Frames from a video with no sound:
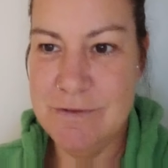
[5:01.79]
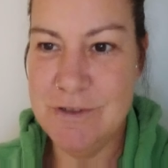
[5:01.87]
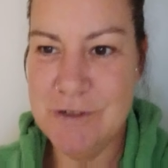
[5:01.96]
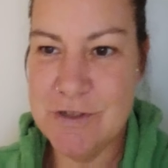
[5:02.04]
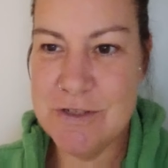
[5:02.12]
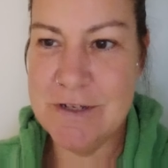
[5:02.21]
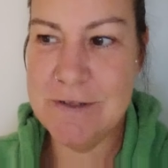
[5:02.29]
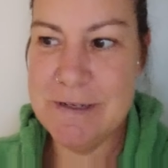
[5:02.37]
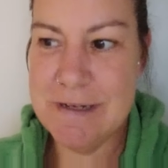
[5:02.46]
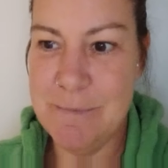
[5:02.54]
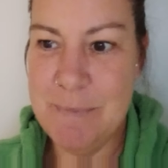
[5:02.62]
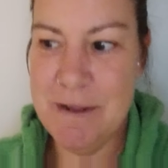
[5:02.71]
just a
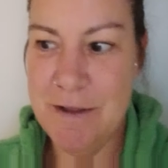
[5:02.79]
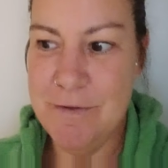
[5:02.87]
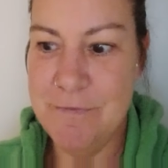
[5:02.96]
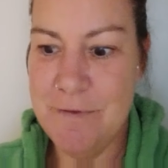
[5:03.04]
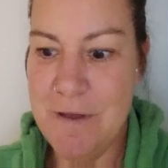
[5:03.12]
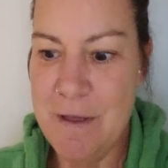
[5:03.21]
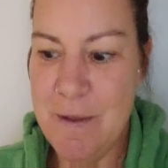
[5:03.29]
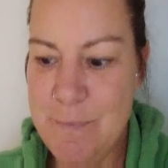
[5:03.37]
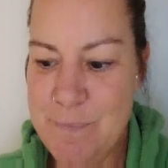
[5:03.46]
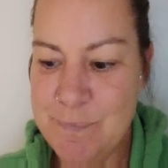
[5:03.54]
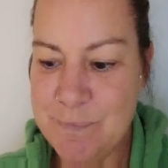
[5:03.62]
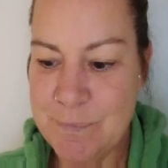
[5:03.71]
little bit of um,